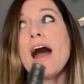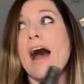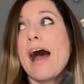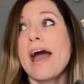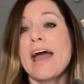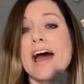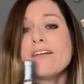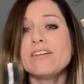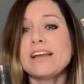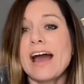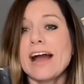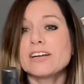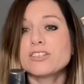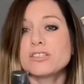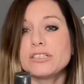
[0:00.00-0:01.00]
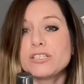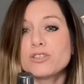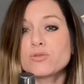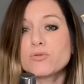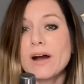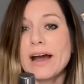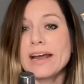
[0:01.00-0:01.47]
I haven't actually
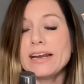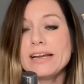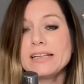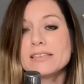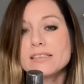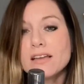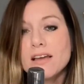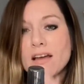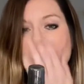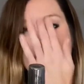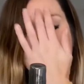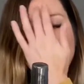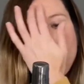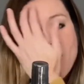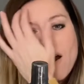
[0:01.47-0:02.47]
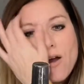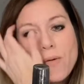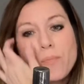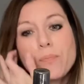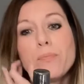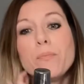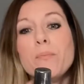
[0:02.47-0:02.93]
tried it,
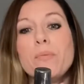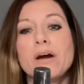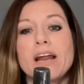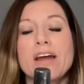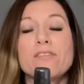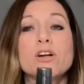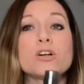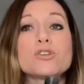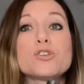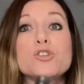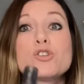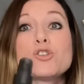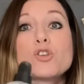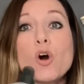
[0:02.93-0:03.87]
but I've heard so